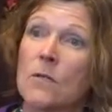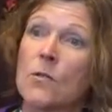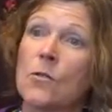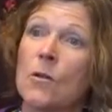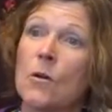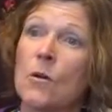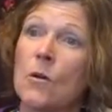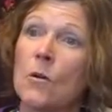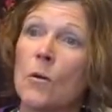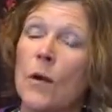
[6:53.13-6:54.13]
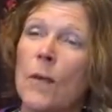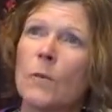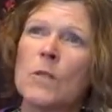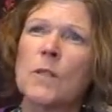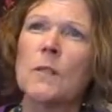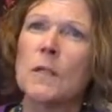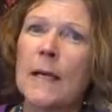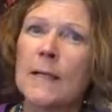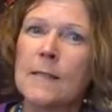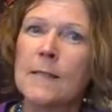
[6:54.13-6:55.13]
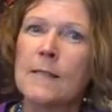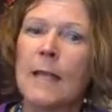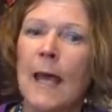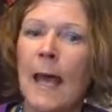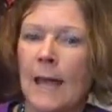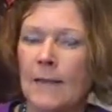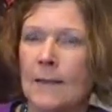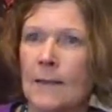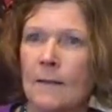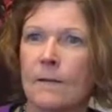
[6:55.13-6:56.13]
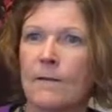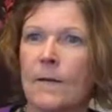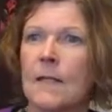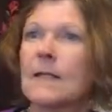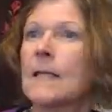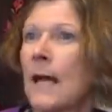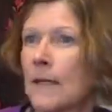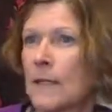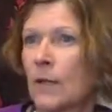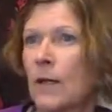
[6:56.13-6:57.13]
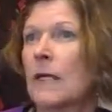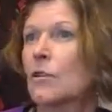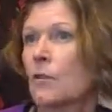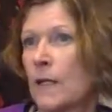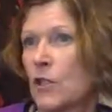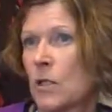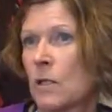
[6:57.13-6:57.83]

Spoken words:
So there was less active dietary intervention.